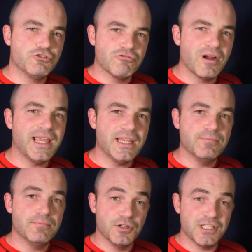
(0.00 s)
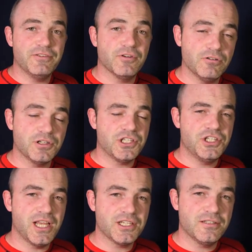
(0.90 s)
grey motif across his
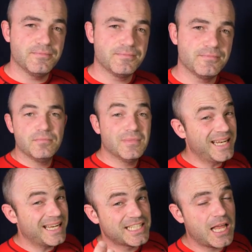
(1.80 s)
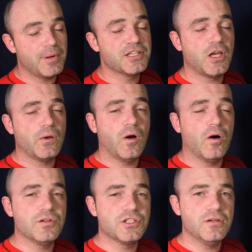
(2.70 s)
chest. The step is going
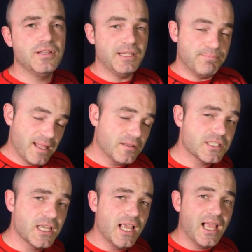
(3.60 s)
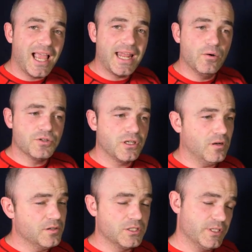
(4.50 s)
onto the belt and also
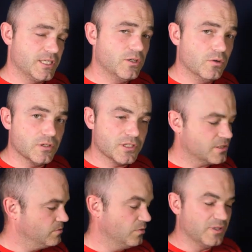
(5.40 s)
onto his gauntlets or